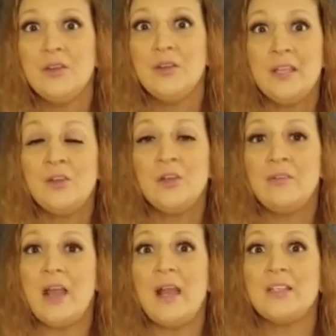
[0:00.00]
He could have
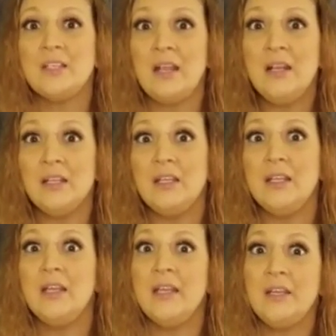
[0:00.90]

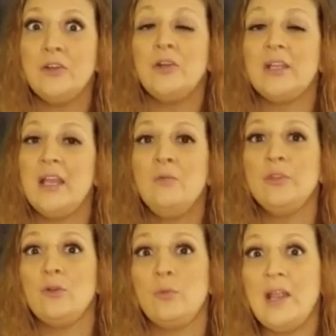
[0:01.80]
accidentally hit her again with
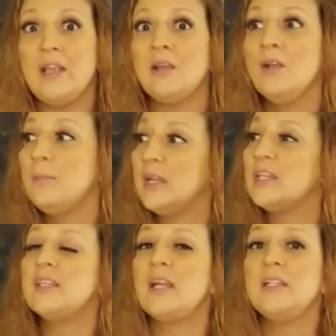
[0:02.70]
a rake
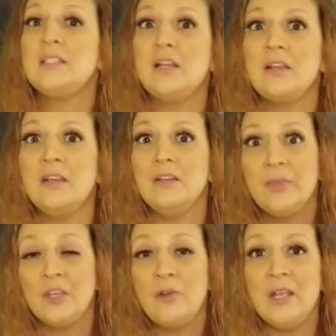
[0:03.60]
because it got stuck in
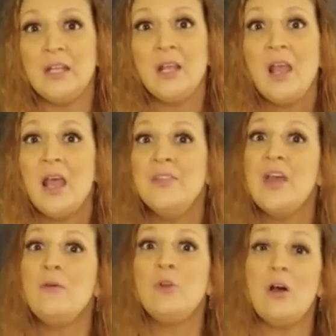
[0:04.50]
the grate. And
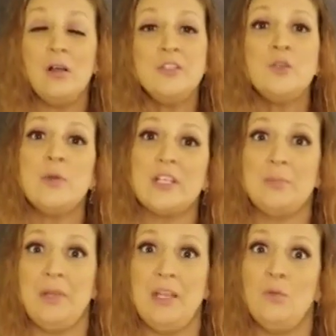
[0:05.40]
that would also
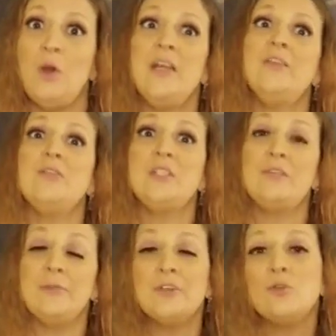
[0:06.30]
explain why there's
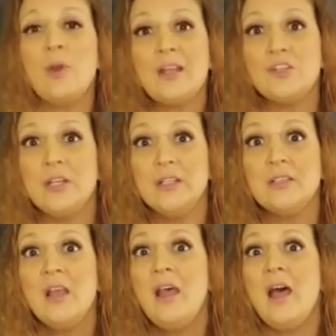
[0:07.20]
different
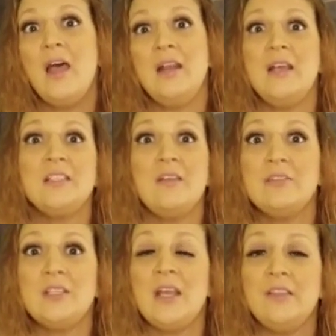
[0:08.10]
directions. And as I've
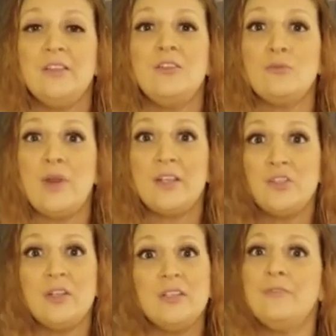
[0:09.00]
said, the
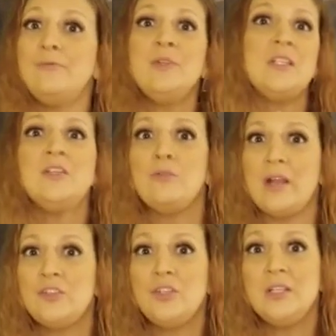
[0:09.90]
difference in
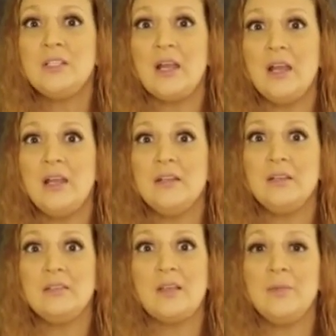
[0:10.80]
directions on
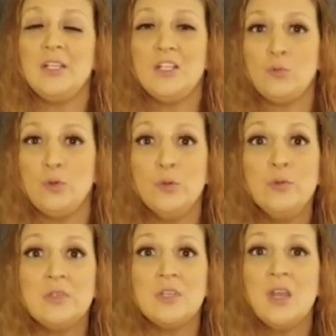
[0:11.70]
some of these
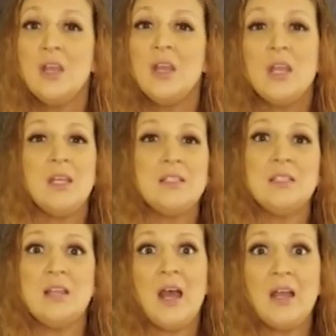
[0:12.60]
wounds is
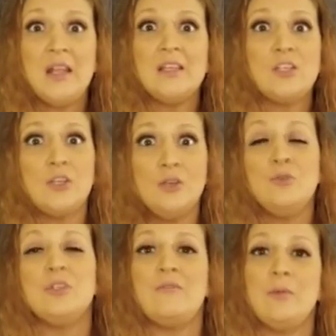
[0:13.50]
not as huge
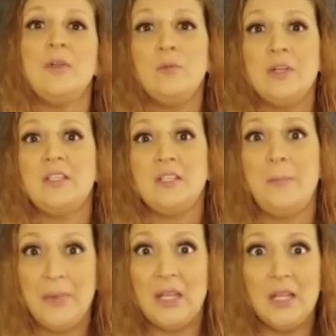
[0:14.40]
as everybody wants it to
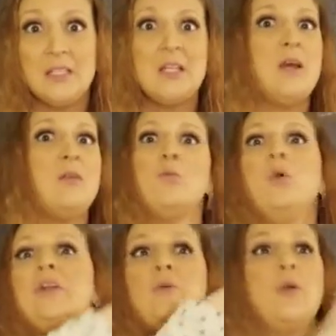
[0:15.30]
be. It's not
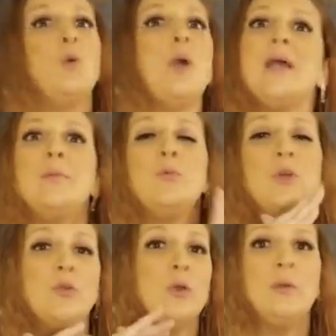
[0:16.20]
one going way up and
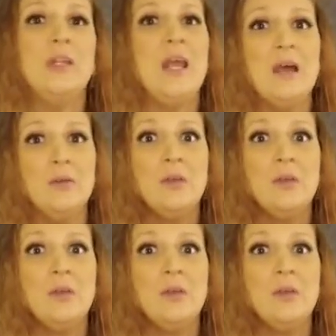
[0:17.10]
one going way down.